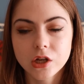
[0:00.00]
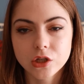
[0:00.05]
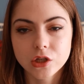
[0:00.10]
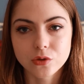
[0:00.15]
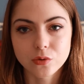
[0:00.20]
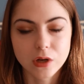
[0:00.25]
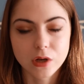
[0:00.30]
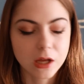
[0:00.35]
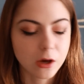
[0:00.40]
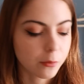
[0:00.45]

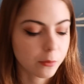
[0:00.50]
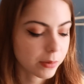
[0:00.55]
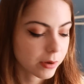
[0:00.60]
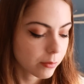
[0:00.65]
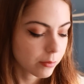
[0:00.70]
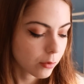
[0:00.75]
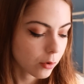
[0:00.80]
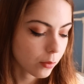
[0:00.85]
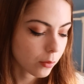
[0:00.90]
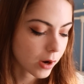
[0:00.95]
do a little
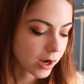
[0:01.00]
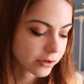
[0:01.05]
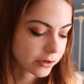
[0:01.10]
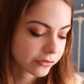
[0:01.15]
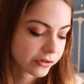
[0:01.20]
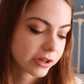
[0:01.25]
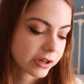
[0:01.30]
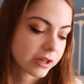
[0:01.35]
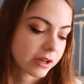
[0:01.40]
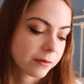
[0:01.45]
bit more wider
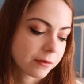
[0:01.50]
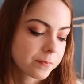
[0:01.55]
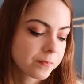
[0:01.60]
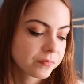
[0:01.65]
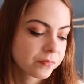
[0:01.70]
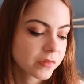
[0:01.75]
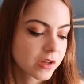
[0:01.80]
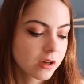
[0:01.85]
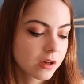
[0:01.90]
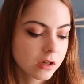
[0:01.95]
reading.
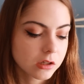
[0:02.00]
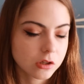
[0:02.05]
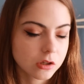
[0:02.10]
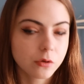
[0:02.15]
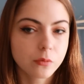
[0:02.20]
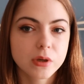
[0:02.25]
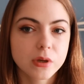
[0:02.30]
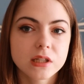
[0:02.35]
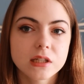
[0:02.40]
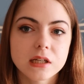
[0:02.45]

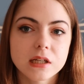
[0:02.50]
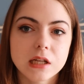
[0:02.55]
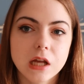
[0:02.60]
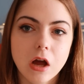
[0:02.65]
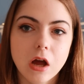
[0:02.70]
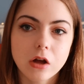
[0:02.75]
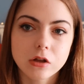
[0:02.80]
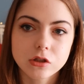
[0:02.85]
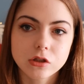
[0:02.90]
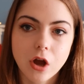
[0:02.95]
So we did
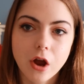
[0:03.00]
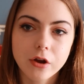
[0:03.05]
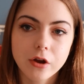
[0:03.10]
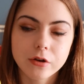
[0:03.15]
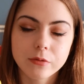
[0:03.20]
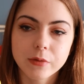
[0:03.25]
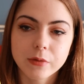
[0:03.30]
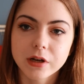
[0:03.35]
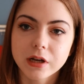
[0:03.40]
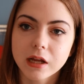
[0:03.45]

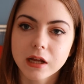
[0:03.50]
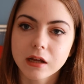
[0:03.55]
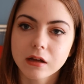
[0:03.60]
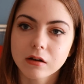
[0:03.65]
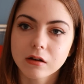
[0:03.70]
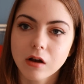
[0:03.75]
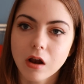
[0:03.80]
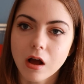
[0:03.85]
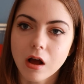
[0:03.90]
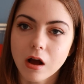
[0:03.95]
Atonement
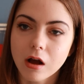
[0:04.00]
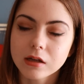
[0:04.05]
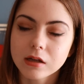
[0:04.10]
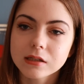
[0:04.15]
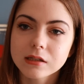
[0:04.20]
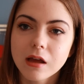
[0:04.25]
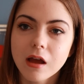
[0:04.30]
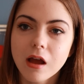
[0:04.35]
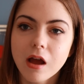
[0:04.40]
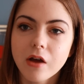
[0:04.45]
in
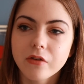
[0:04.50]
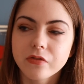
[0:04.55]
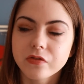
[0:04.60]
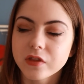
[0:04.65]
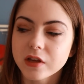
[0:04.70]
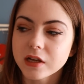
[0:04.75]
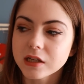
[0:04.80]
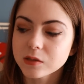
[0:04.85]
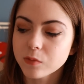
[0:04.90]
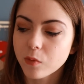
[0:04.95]
class.
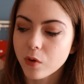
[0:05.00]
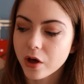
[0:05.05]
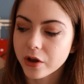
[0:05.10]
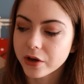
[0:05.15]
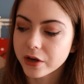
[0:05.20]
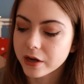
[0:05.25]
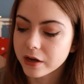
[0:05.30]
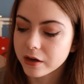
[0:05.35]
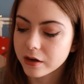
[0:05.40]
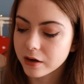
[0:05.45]
This
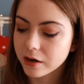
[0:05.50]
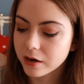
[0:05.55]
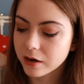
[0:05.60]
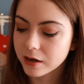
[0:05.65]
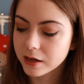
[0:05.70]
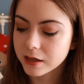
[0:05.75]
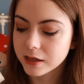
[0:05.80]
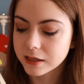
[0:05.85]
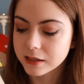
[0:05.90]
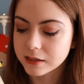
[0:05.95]
one
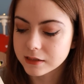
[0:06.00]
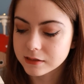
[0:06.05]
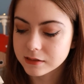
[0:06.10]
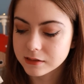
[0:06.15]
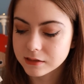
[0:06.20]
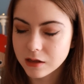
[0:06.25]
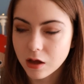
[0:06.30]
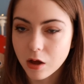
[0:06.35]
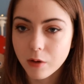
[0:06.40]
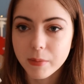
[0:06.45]

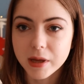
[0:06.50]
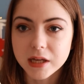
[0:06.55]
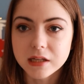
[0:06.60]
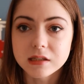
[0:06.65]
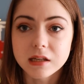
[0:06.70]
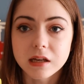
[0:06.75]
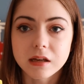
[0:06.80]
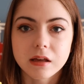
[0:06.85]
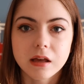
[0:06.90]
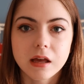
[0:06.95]
is
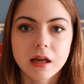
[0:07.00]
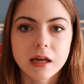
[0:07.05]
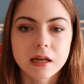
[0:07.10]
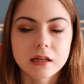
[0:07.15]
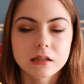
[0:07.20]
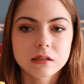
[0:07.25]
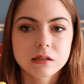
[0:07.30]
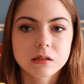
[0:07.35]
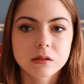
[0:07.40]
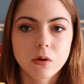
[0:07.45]
amazing.
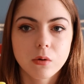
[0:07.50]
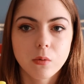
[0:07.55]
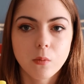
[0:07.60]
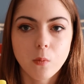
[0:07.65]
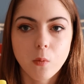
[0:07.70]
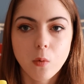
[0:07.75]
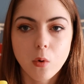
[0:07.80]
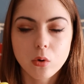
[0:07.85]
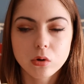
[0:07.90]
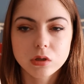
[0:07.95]
It's
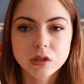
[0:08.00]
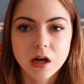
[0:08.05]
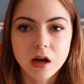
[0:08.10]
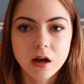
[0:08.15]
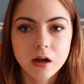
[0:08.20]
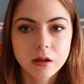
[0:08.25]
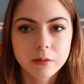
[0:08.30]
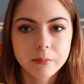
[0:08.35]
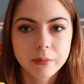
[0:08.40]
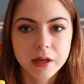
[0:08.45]

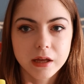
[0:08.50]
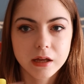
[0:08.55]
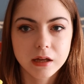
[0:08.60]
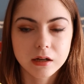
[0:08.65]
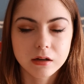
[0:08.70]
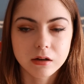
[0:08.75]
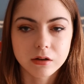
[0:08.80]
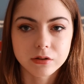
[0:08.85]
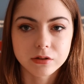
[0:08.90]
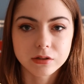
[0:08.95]
wartime
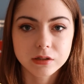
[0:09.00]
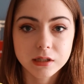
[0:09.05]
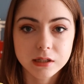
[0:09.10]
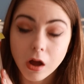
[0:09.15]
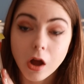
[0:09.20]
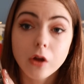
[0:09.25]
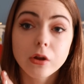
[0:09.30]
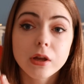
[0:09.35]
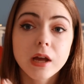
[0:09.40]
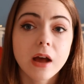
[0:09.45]
England.
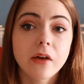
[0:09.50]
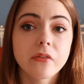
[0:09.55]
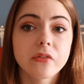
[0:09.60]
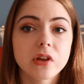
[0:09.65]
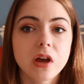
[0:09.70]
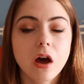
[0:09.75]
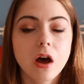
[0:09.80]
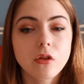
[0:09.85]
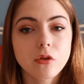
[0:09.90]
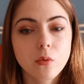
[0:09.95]
Oh yeah,
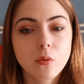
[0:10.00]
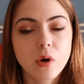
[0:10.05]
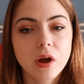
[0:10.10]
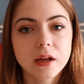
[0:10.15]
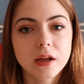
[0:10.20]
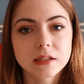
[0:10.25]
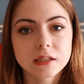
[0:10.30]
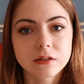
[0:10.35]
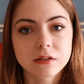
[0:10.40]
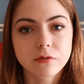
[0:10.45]
the other one
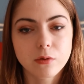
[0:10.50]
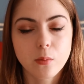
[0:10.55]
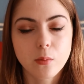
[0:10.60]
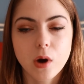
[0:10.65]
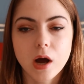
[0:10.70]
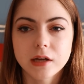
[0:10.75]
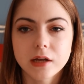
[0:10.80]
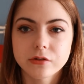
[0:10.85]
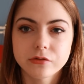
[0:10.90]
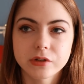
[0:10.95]
I did for
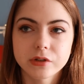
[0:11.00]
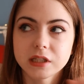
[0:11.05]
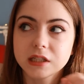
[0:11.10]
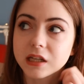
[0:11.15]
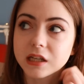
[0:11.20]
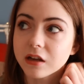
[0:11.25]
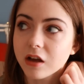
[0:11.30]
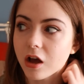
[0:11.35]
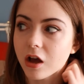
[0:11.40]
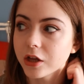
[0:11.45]
wider
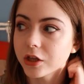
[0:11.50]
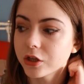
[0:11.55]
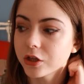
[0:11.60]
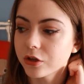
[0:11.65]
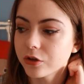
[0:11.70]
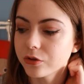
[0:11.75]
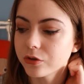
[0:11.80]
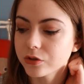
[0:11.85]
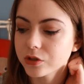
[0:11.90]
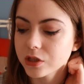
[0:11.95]
reading, I
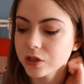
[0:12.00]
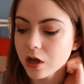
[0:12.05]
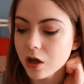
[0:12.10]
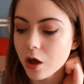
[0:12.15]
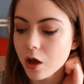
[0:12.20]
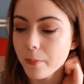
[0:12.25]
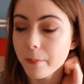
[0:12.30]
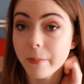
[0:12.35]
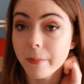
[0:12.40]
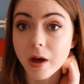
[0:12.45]
used
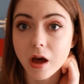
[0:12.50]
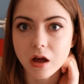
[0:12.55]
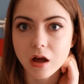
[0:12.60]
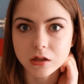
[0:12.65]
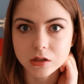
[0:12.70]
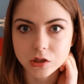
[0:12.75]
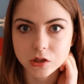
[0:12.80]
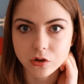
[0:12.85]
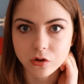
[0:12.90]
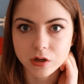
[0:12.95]

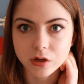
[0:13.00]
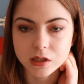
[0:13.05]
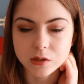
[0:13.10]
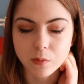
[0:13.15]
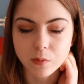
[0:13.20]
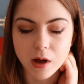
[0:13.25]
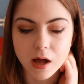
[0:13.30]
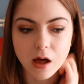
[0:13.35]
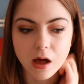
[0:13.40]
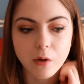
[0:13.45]
Birdsong as
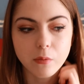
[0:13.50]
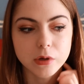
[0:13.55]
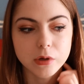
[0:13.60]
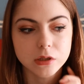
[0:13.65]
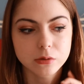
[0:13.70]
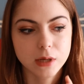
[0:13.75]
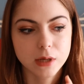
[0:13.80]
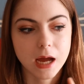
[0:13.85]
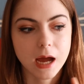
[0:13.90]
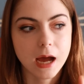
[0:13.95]
well,
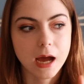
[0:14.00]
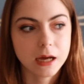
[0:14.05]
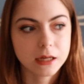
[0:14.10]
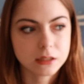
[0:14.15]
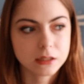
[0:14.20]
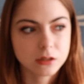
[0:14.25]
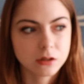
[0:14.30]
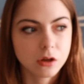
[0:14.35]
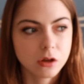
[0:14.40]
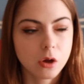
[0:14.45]
which we
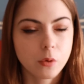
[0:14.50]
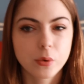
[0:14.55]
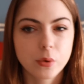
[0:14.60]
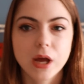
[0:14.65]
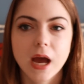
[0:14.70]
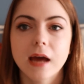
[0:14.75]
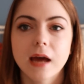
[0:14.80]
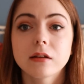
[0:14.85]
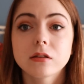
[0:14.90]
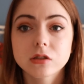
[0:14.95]

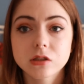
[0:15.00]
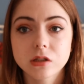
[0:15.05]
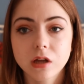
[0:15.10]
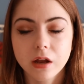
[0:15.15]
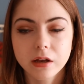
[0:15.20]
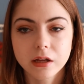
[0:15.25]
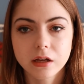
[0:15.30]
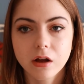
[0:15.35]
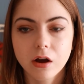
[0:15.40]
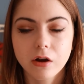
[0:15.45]
hadn't
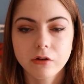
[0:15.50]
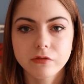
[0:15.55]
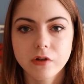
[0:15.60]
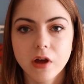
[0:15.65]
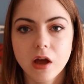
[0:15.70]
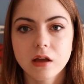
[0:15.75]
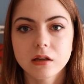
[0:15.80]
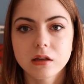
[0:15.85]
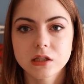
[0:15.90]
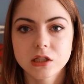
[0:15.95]
done in our
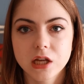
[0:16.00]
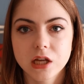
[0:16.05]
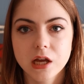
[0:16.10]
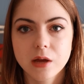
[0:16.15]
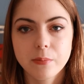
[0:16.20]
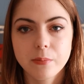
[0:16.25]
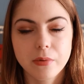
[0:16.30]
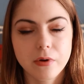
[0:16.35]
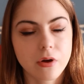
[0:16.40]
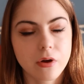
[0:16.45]
first
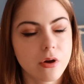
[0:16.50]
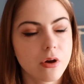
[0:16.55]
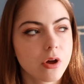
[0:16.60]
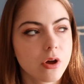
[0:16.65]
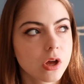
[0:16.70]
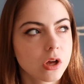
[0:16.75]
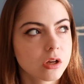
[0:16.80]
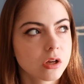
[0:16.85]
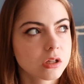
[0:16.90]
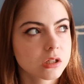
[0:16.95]
year, but
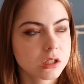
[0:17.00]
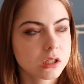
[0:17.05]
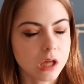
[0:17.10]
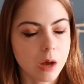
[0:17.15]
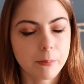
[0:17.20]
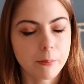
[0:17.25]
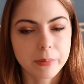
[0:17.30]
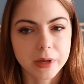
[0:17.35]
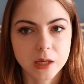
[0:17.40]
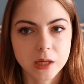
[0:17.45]

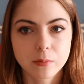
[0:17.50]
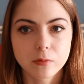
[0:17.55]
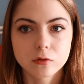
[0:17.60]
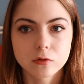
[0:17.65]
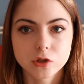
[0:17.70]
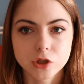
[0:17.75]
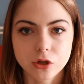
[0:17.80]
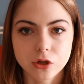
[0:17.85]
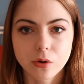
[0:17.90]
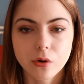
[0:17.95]
some people
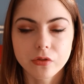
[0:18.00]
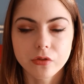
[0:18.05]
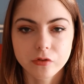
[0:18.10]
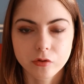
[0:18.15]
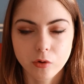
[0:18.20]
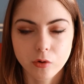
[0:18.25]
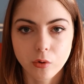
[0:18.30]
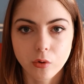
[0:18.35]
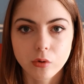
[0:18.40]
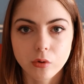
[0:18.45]
do on the
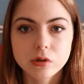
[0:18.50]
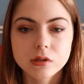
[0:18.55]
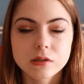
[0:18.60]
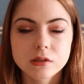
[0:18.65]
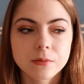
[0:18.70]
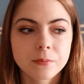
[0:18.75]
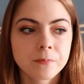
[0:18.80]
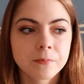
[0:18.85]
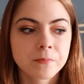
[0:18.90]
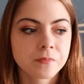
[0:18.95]
course.
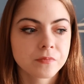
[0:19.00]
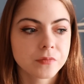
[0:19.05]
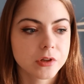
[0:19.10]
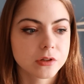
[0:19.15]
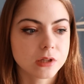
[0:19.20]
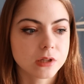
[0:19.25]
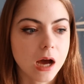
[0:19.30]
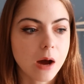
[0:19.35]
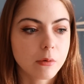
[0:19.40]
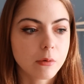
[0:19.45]

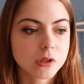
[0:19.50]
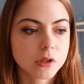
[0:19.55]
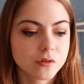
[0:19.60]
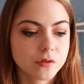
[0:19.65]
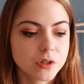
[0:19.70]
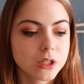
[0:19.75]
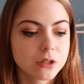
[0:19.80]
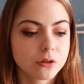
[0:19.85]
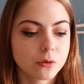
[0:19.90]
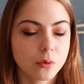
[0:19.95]
So that one's a
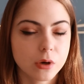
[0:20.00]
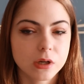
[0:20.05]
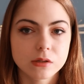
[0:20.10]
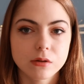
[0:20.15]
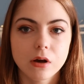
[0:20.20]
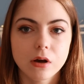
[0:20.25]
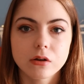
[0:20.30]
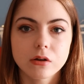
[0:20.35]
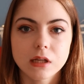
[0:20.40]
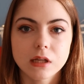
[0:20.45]
really good one as
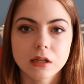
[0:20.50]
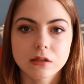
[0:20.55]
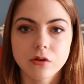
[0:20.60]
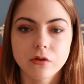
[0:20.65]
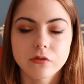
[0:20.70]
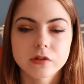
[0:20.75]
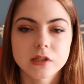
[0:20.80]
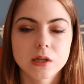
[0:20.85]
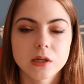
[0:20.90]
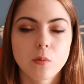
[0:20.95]
well, because that's
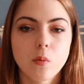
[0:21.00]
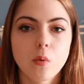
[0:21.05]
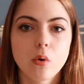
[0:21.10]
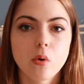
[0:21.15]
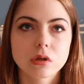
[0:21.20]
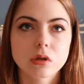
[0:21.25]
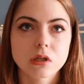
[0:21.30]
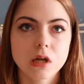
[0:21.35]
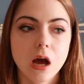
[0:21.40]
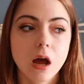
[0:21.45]
obviously
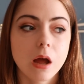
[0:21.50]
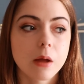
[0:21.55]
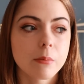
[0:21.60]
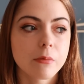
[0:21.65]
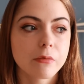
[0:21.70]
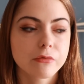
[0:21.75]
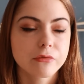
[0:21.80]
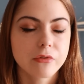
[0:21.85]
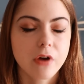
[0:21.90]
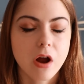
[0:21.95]
wartime
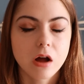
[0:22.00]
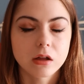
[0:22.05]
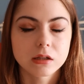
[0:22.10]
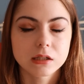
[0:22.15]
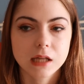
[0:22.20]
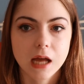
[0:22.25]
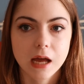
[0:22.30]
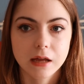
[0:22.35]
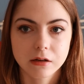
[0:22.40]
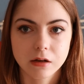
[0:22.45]

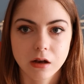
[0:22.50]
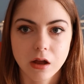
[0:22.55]
France and